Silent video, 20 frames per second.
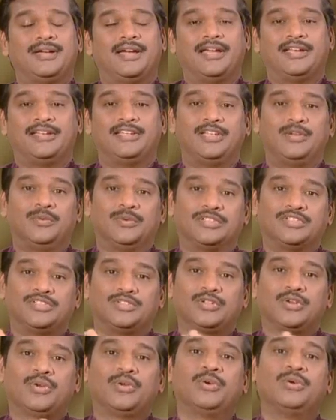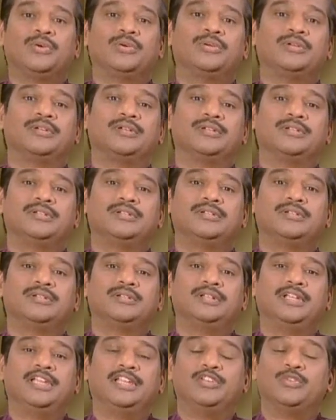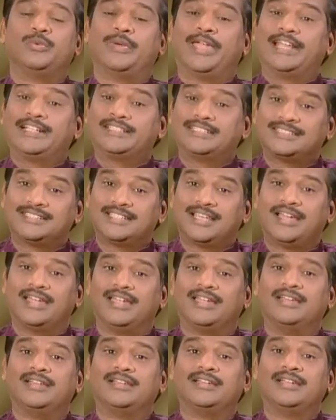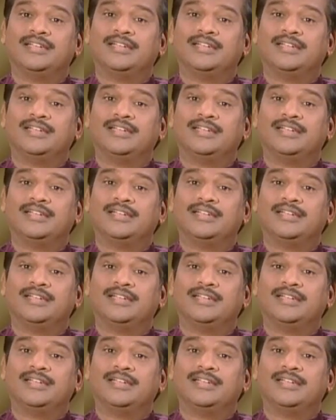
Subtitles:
And he was thrown into exile